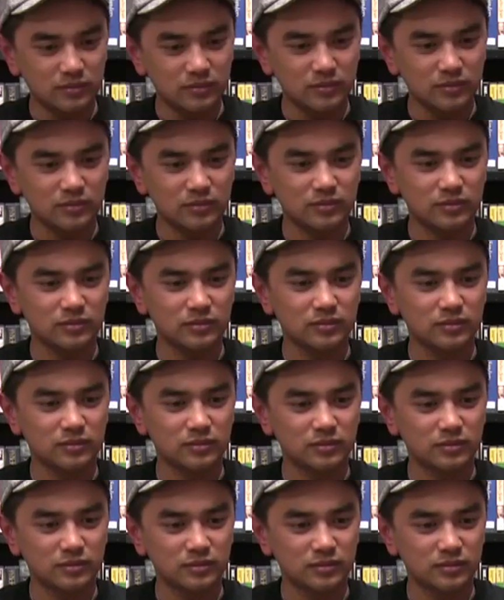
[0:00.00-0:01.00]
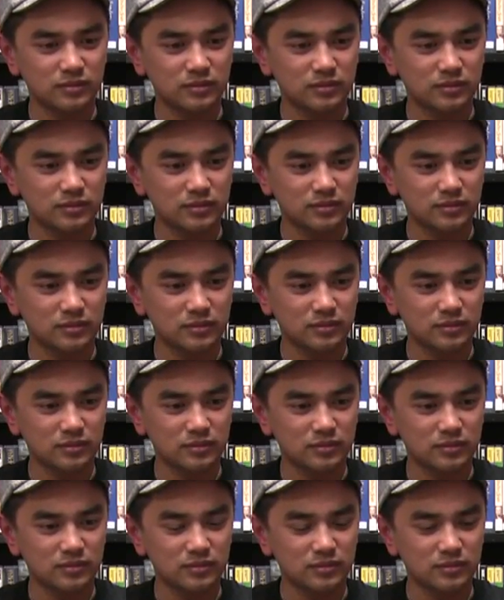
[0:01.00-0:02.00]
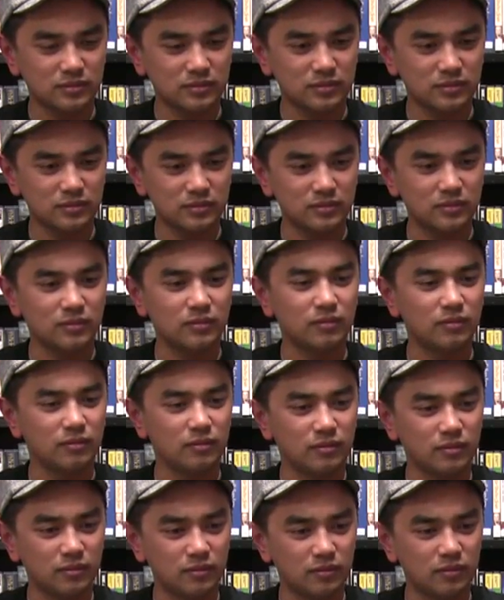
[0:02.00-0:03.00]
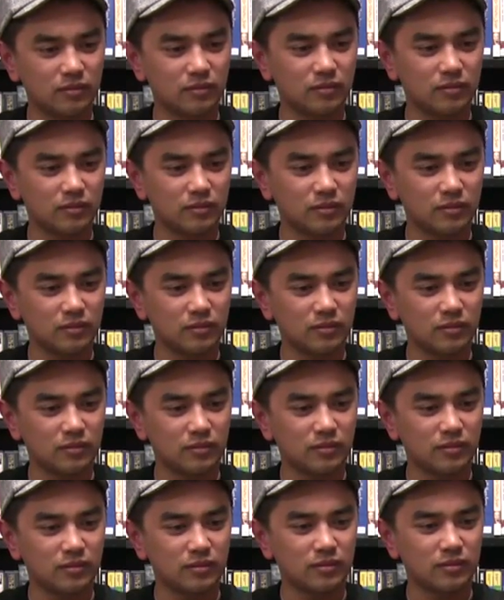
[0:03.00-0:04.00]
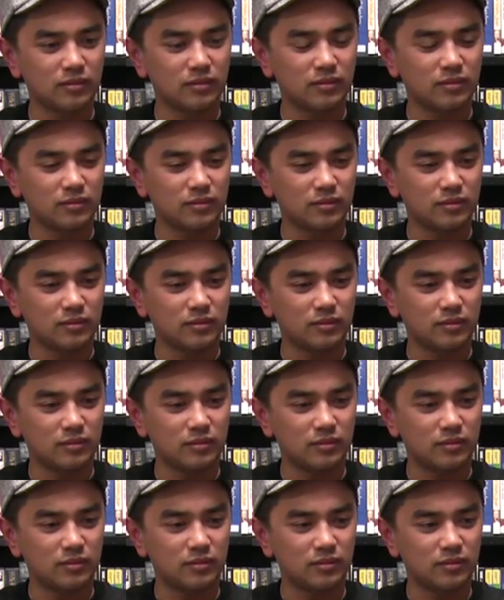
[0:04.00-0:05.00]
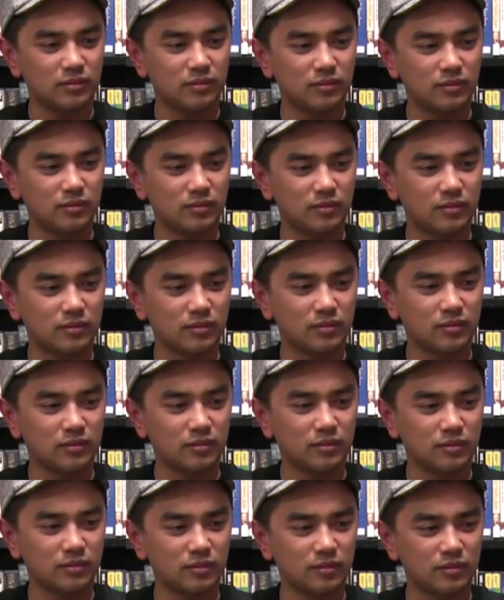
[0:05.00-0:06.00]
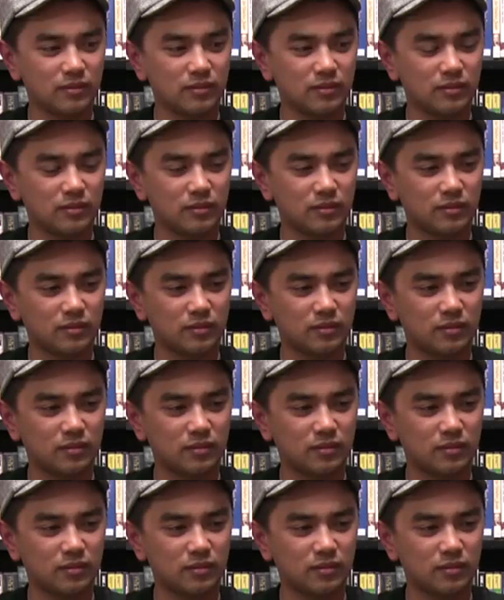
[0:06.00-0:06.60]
[no speech]